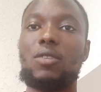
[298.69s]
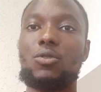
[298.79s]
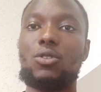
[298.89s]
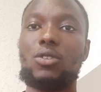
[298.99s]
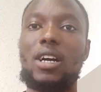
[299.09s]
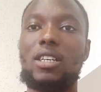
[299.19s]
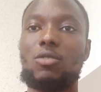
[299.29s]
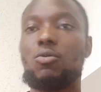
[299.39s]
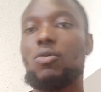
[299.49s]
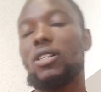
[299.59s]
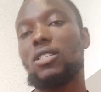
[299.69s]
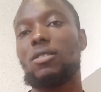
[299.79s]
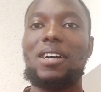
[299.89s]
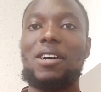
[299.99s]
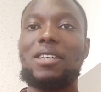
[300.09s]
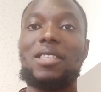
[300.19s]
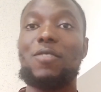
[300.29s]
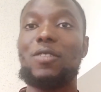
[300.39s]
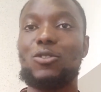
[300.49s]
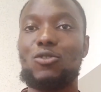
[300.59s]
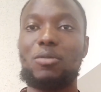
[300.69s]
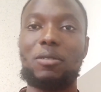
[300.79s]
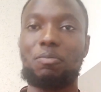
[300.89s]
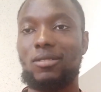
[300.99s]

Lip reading: So that's what Arsenal fans should be.